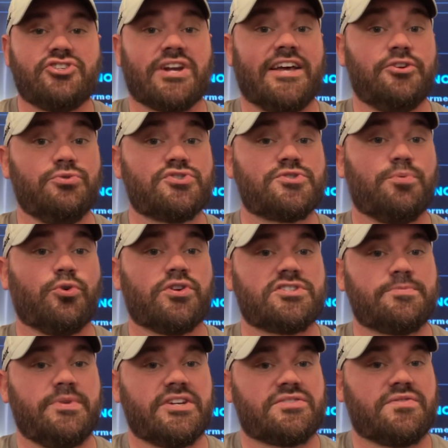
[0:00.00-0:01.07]
and I do sports
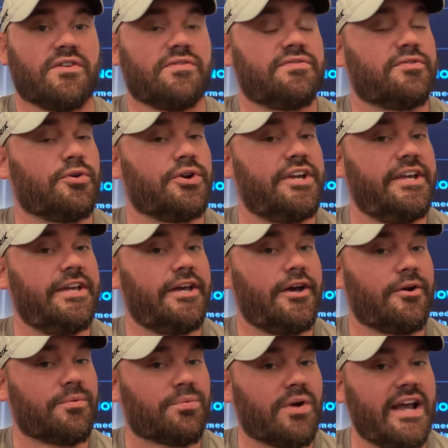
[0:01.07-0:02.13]
picks for free
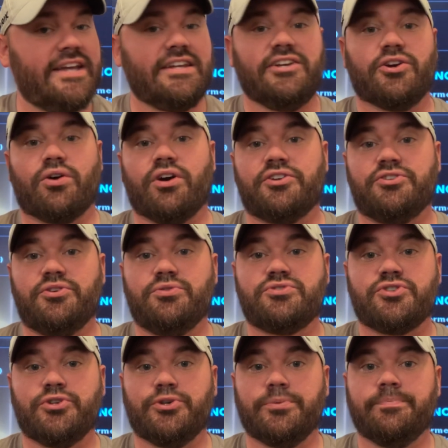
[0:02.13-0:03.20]
right here on YouTube.